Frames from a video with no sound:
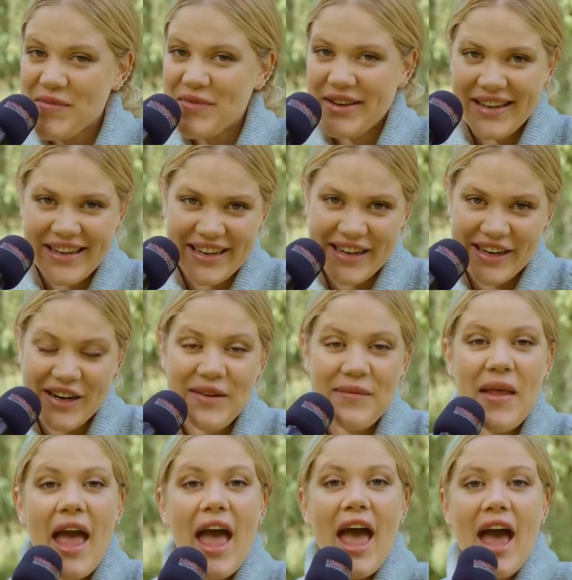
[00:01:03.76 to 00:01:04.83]
here.
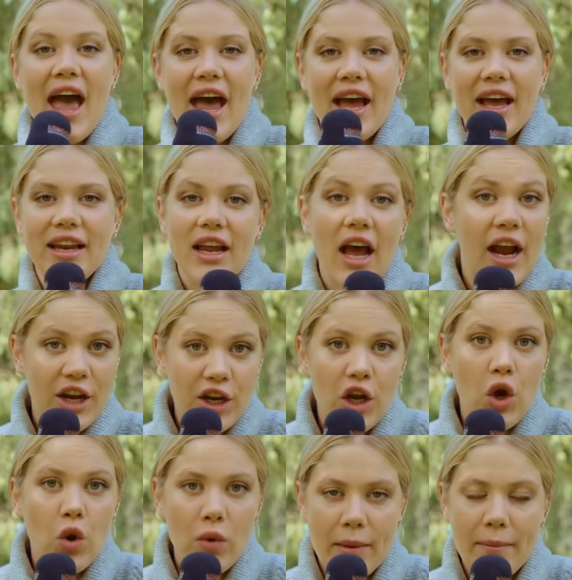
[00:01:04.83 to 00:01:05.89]
And I
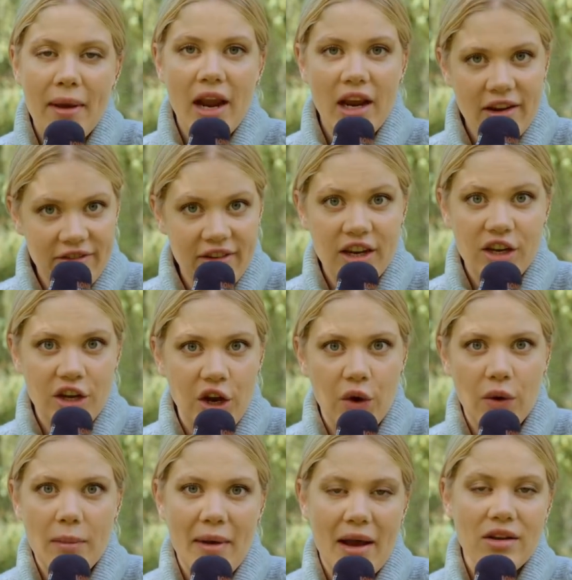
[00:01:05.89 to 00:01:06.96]
know we made a video
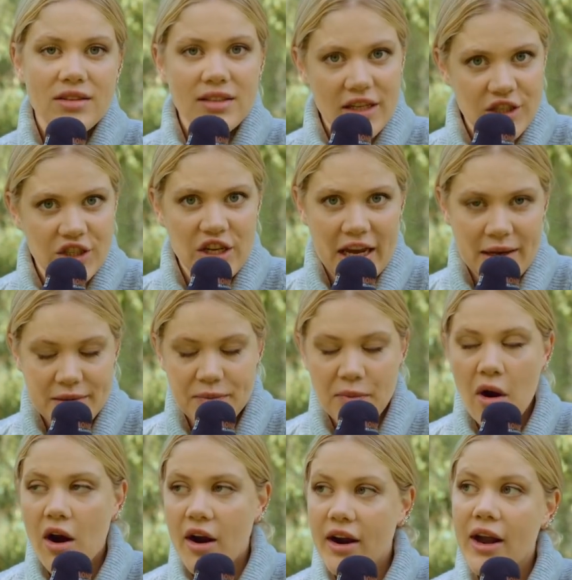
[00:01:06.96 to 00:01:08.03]
about St. James
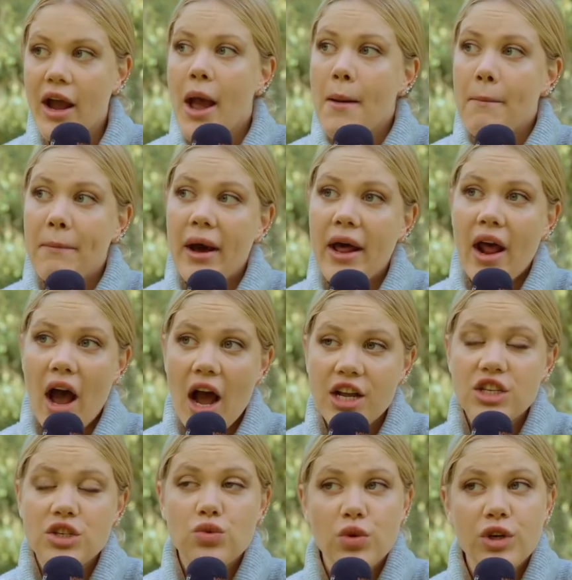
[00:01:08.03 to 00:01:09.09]
Park, but I
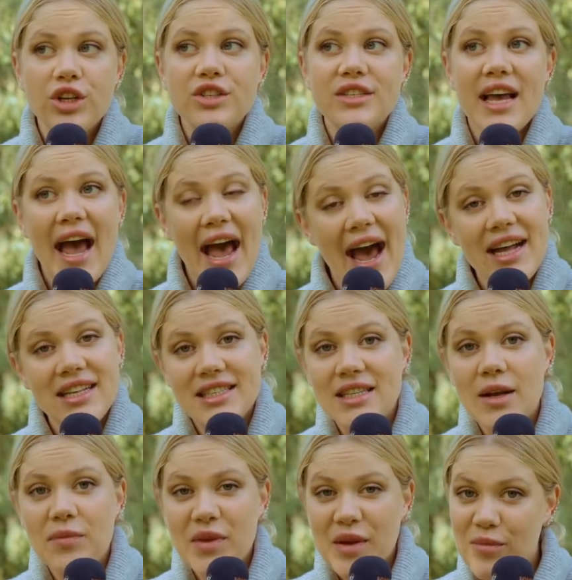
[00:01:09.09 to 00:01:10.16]
just wanted to add
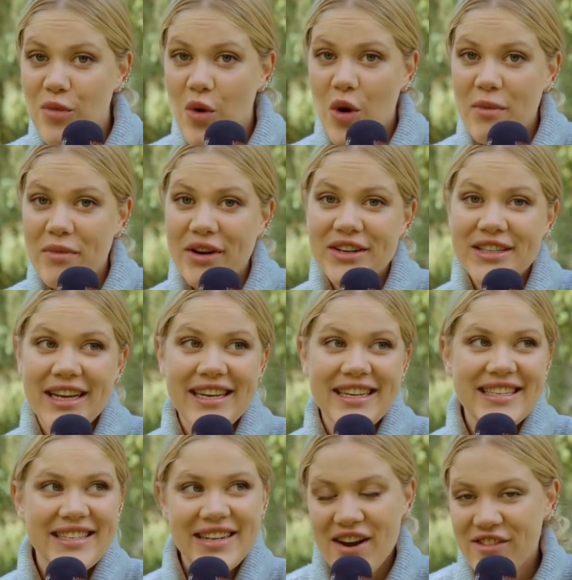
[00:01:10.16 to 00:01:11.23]
something more because I
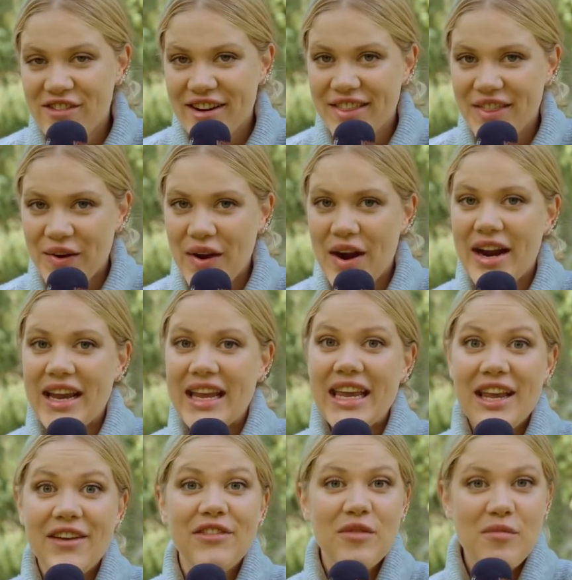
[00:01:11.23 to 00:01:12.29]
discovered there are
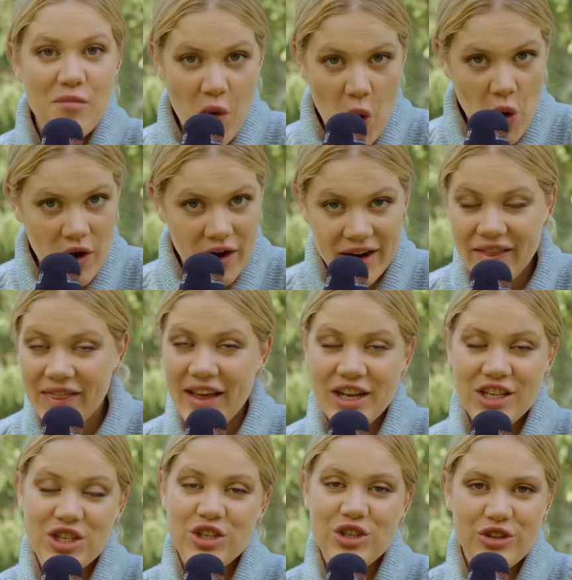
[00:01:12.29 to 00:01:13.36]
even more
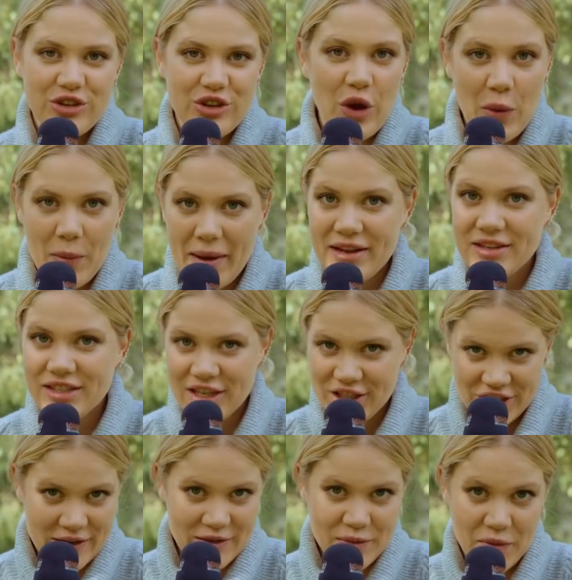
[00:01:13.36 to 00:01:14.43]
that you should know about St.
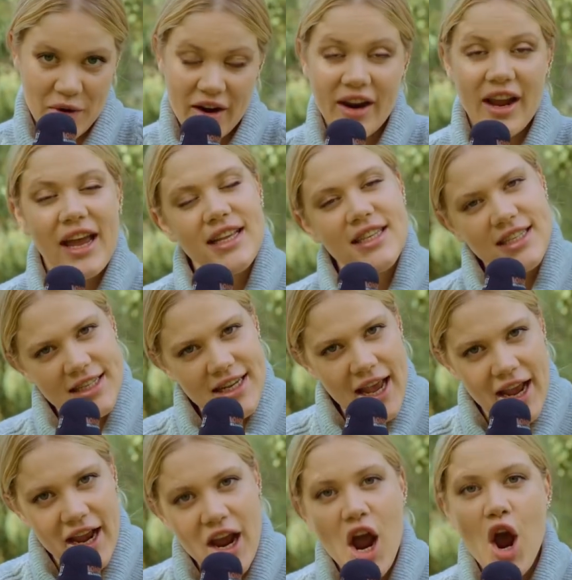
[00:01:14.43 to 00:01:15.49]
James Park. And
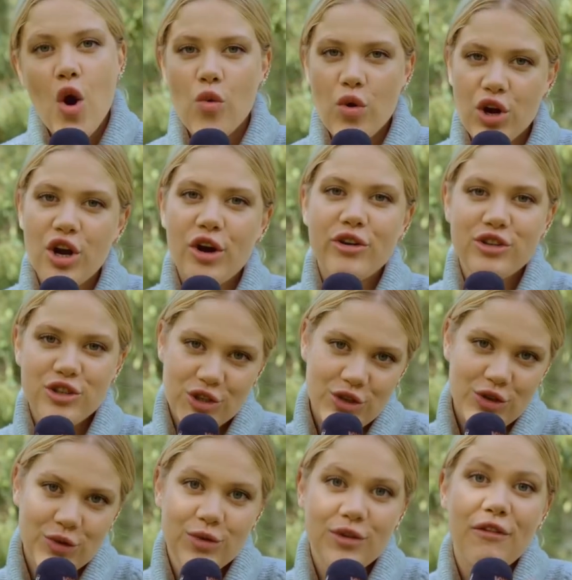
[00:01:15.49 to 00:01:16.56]
today we're going to
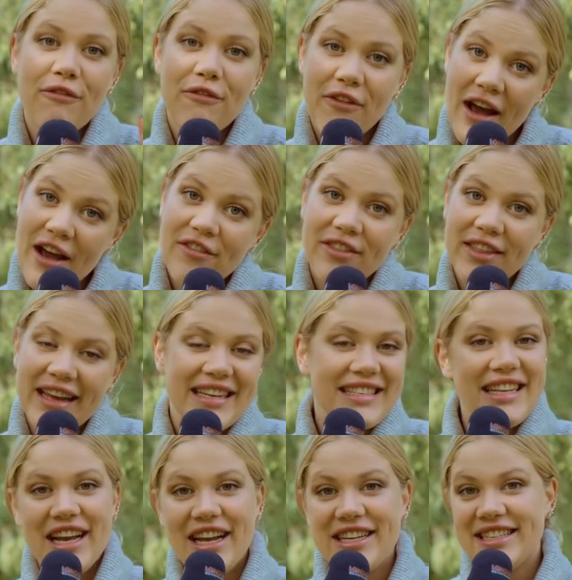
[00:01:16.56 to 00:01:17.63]
do the 5 things
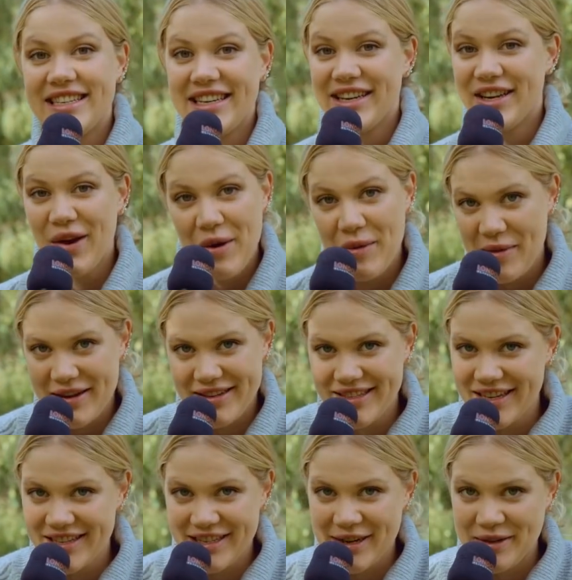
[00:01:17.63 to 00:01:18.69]
that you didn't know about
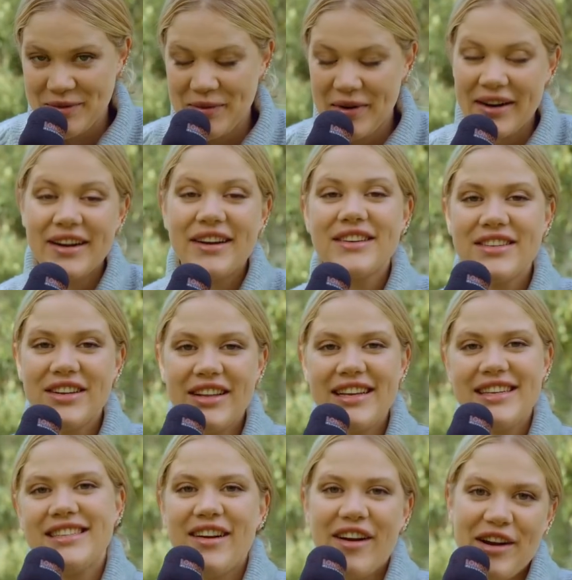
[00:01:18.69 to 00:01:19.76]
St. James Park. So let's
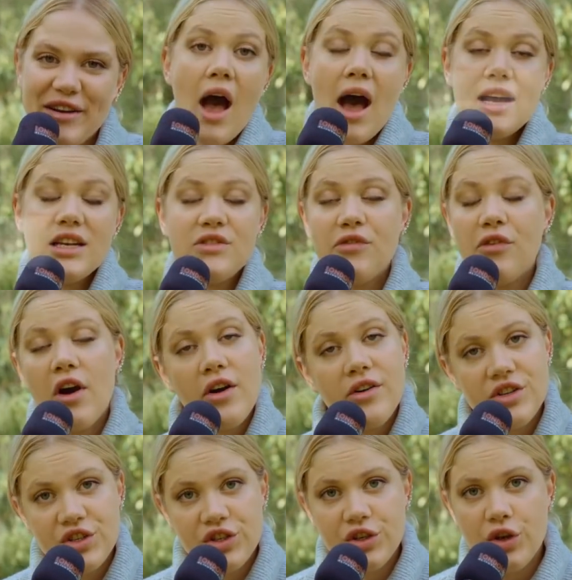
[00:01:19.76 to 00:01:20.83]
start. As far
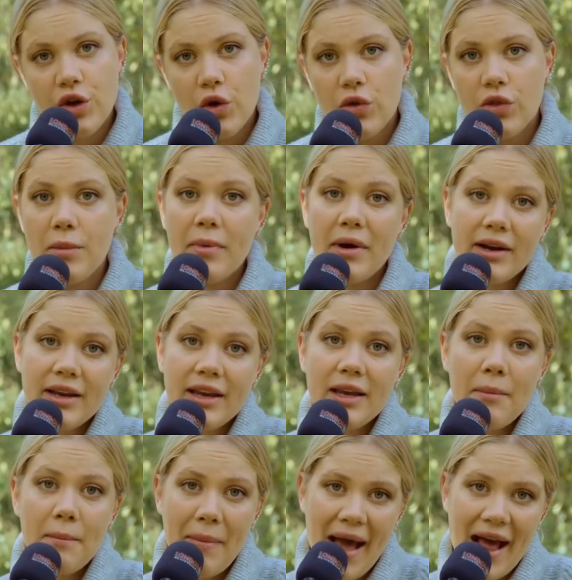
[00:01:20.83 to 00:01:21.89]
as you know, the Buckingham
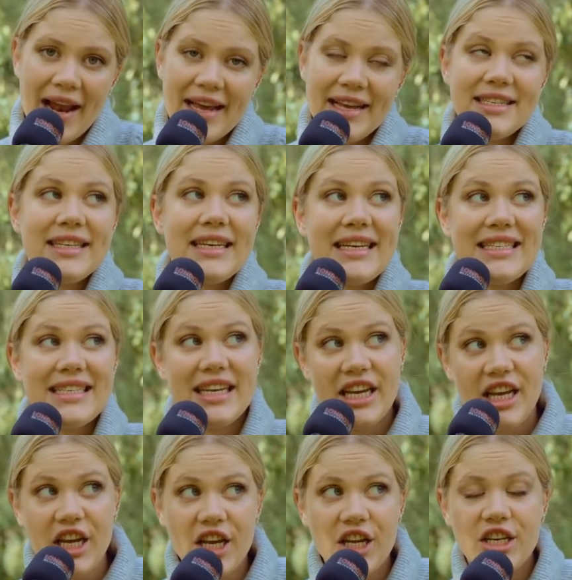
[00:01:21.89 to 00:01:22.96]
Palace is
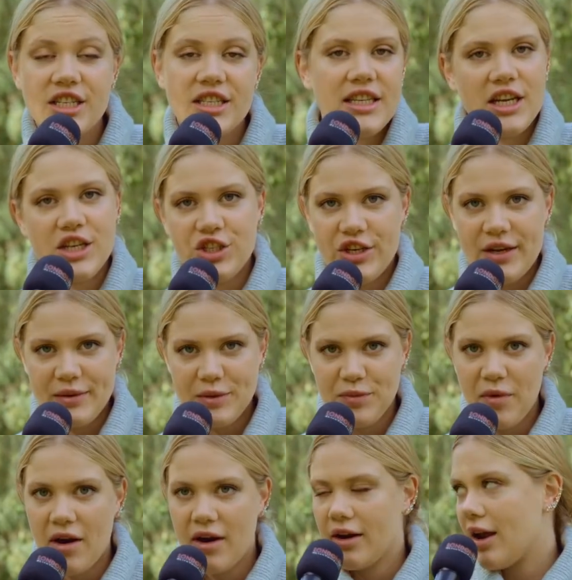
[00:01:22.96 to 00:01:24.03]
in St. James
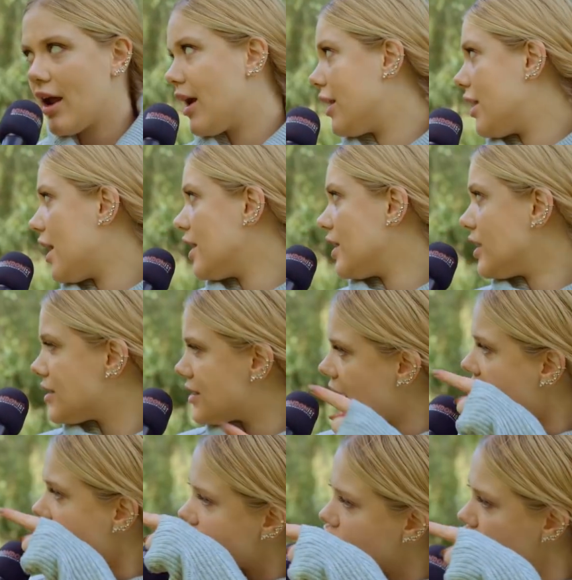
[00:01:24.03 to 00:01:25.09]
Park, and it's
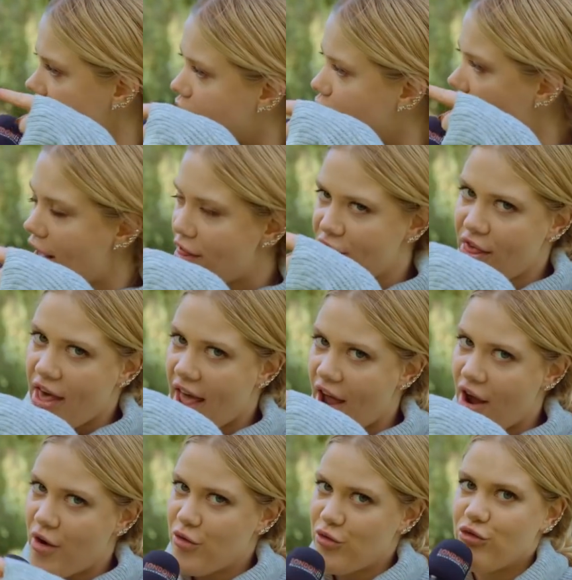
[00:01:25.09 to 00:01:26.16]
actually right there
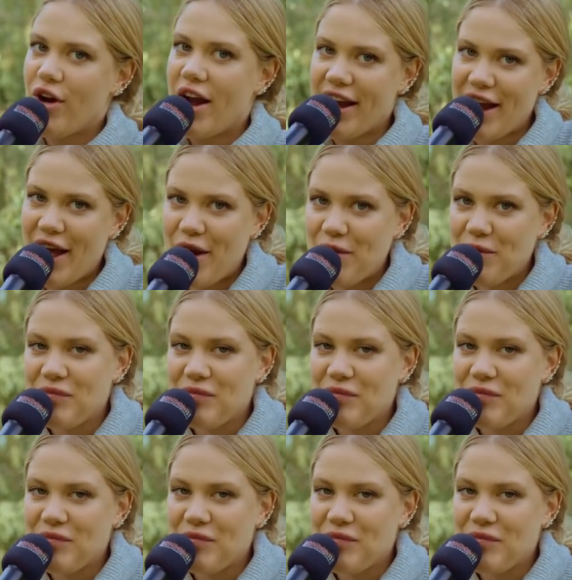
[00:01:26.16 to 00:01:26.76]
right now.